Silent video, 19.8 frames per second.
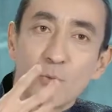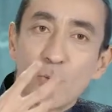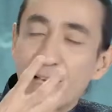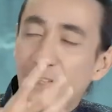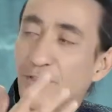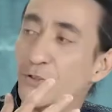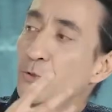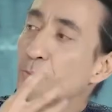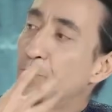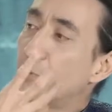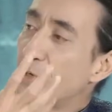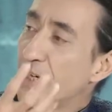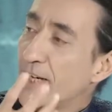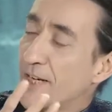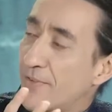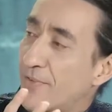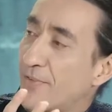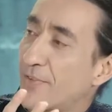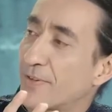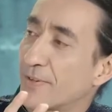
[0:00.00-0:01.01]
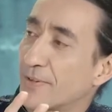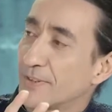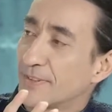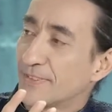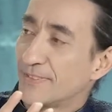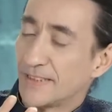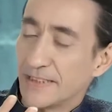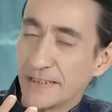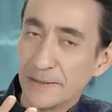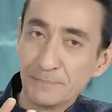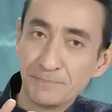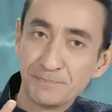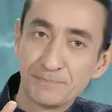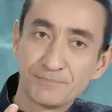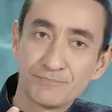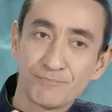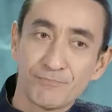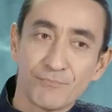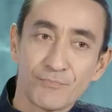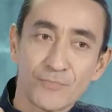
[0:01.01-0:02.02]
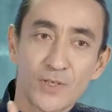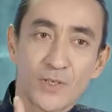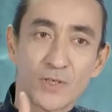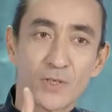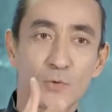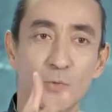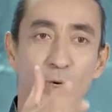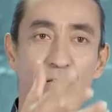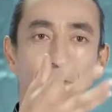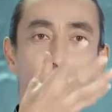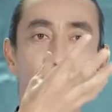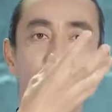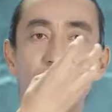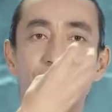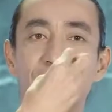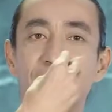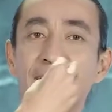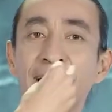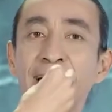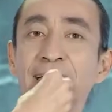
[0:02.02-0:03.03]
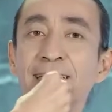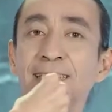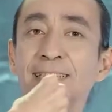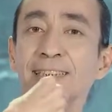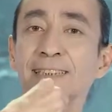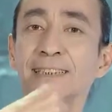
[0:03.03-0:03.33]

when you breathe you see when you breathe in